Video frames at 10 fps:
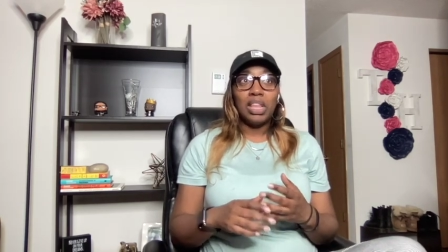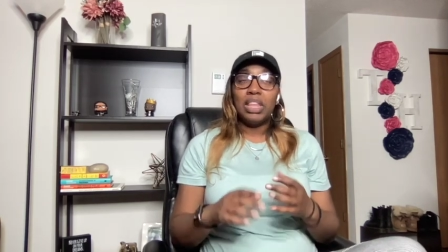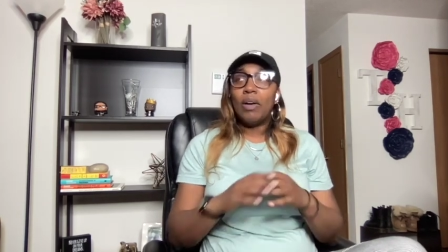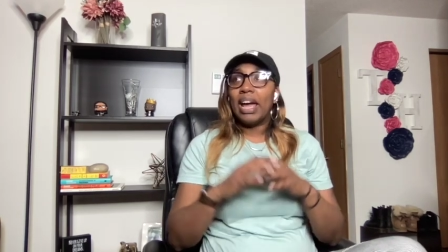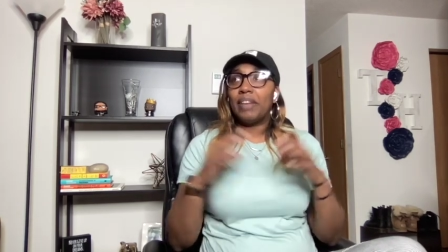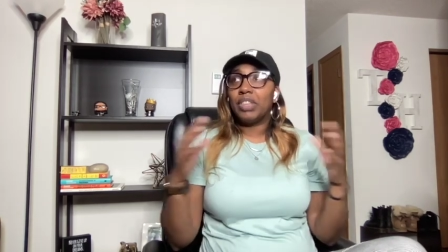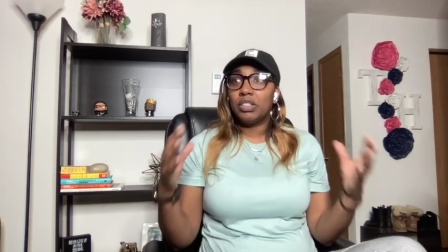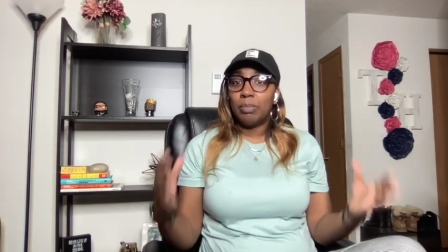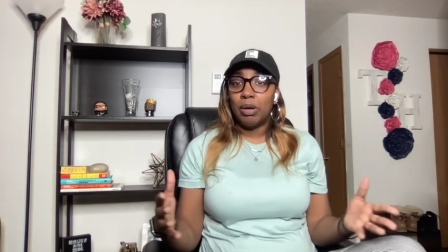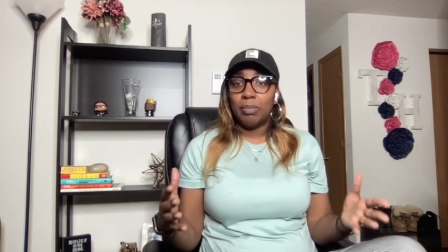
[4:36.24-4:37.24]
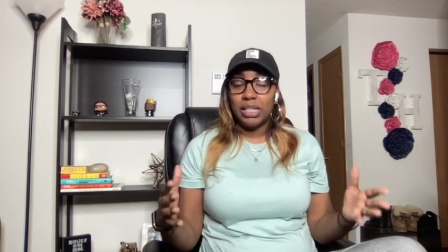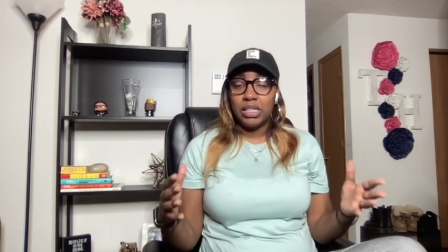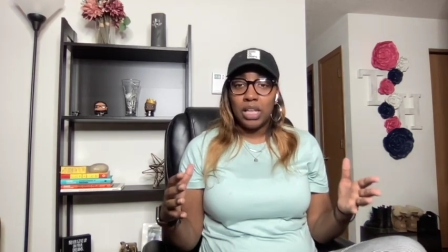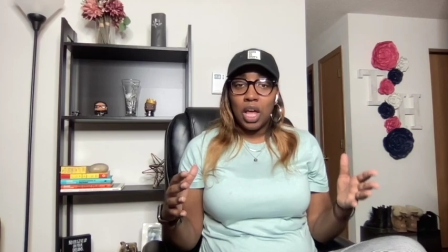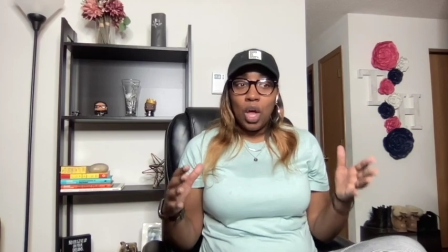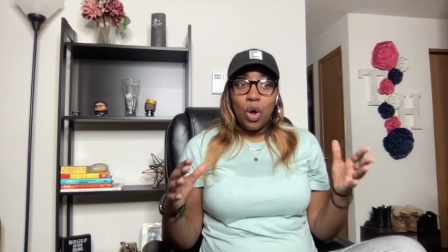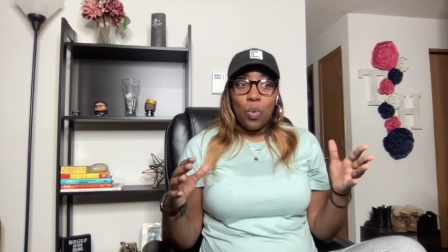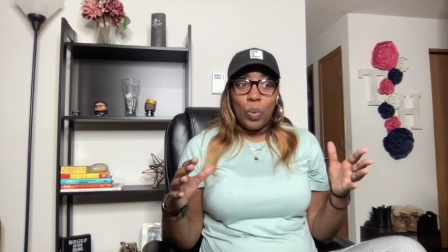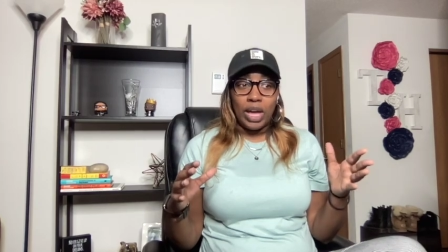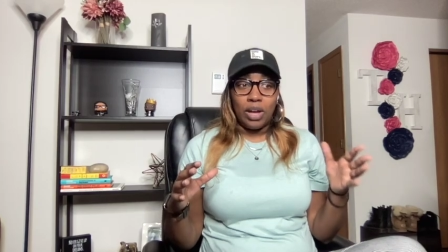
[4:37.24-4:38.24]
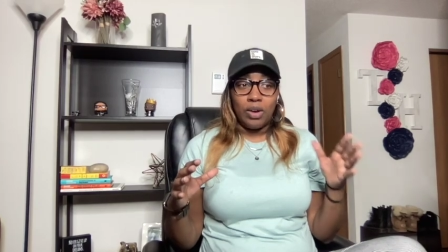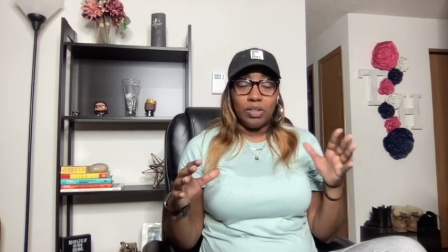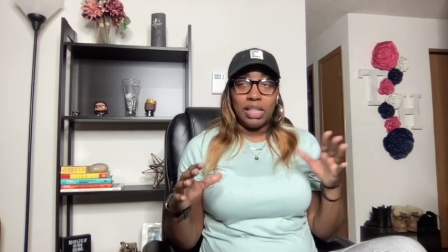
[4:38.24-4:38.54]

they'll have these moments where